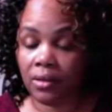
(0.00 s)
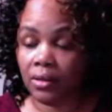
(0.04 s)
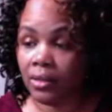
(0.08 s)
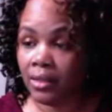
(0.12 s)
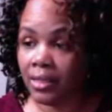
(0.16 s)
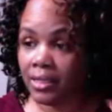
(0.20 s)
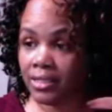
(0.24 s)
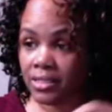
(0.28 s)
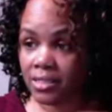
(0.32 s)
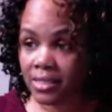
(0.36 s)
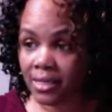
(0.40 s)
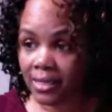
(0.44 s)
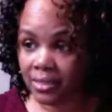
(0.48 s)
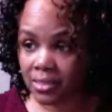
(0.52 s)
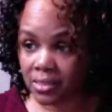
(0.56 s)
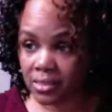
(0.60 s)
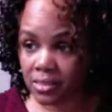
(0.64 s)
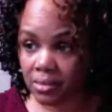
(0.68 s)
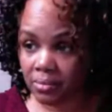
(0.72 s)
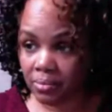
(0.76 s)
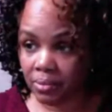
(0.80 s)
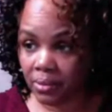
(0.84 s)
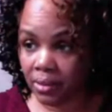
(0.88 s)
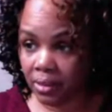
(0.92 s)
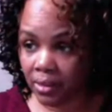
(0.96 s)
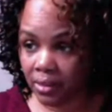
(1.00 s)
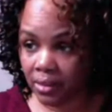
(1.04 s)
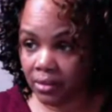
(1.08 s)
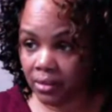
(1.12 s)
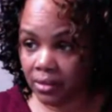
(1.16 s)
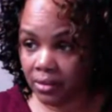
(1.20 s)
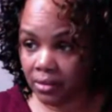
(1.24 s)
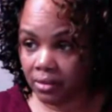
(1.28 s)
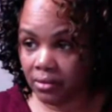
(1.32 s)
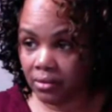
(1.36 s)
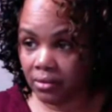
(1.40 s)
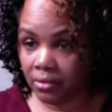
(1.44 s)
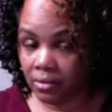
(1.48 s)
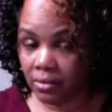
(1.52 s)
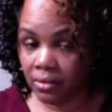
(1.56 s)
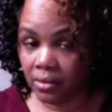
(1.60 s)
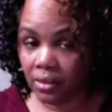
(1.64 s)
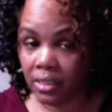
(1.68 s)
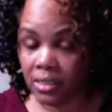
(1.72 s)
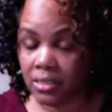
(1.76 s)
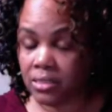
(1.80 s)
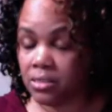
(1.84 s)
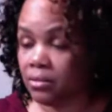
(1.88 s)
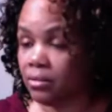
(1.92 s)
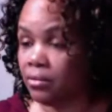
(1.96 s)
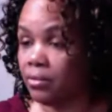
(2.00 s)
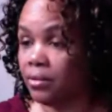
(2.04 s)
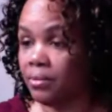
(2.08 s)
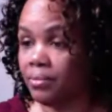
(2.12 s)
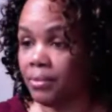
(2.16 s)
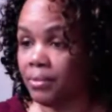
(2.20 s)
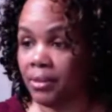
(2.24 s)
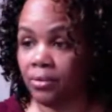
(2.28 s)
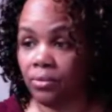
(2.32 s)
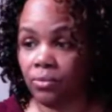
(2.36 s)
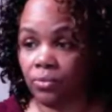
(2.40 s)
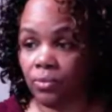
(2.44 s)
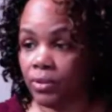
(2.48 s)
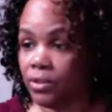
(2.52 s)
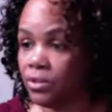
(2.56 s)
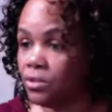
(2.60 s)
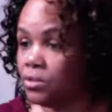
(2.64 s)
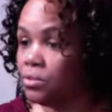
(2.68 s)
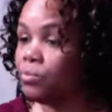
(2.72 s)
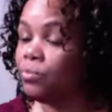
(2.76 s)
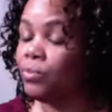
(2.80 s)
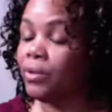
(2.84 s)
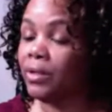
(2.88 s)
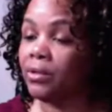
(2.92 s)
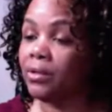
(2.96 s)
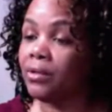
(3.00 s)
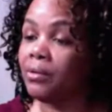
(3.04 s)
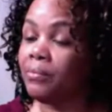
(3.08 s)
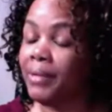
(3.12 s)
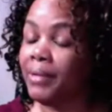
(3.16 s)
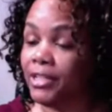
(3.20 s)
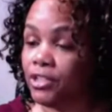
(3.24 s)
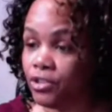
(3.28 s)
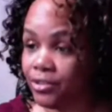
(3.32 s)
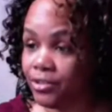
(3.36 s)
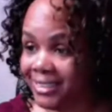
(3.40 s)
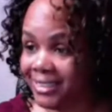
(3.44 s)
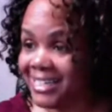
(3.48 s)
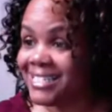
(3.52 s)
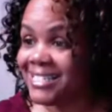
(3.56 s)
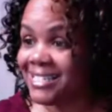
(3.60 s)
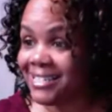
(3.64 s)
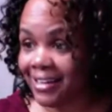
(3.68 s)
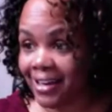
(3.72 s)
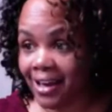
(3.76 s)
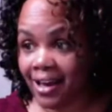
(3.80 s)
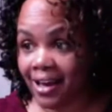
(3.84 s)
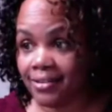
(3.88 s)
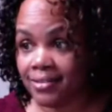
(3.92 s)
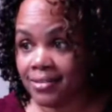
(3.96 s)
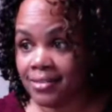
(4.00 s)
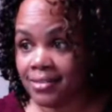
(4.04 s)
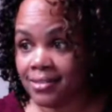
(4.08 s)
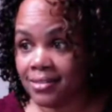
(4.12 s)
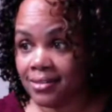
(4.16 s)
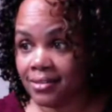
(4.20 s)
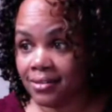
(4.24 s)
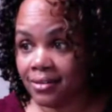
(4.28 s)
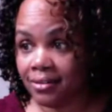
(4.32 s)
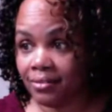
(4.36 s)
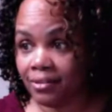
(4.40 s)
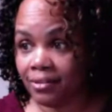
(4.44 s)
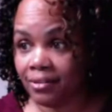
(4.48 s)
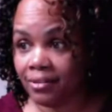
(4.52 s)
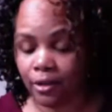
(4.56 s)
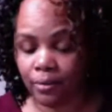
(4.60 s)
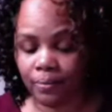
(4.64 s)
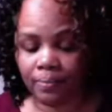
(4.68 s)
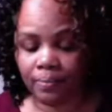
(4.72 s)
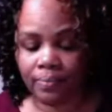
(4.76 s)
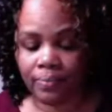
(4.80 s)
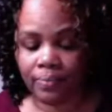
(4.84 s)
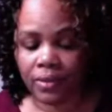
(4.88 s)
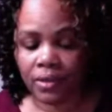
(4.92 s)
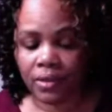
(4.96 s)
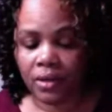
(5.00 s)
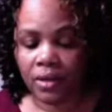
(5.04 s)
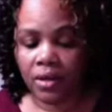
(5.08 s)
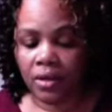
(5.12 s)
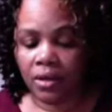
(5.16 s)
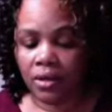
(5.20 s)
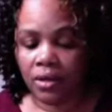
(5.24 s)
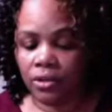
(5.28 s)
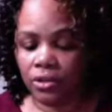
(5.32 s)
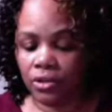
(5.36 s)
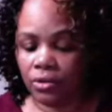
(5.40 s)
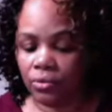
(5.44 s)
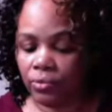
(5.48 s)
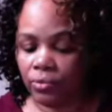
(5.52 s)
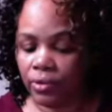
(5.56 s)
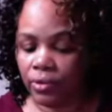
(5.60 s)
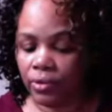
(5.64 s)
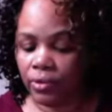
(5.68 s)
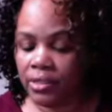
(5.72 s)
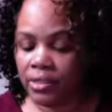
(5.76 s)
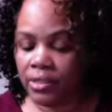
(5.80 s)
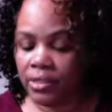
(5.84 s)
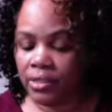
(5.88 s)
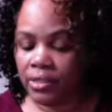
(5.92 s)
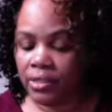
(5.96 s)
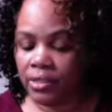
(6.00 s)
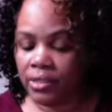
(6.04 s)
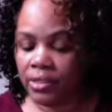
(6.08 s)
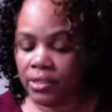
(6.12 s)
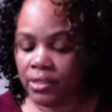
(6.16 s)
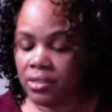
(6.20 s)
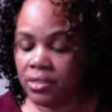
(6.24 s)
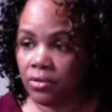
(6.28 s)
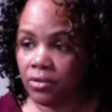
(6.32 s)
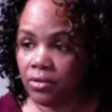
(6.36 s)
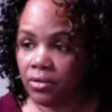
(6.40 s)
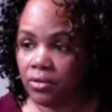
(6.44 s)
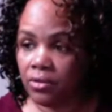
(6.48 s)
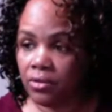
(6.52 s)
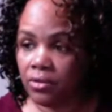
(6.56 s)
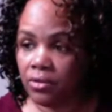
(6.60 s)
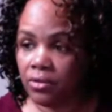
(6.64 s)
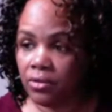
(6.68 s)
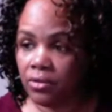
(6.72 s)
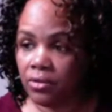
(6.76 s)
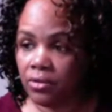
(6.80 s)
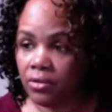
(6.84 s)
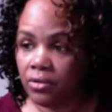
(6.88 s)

unless that's stipulated in the lease agreement, which we're going to make sure that's not. Okay? Your rent doesn't increase. You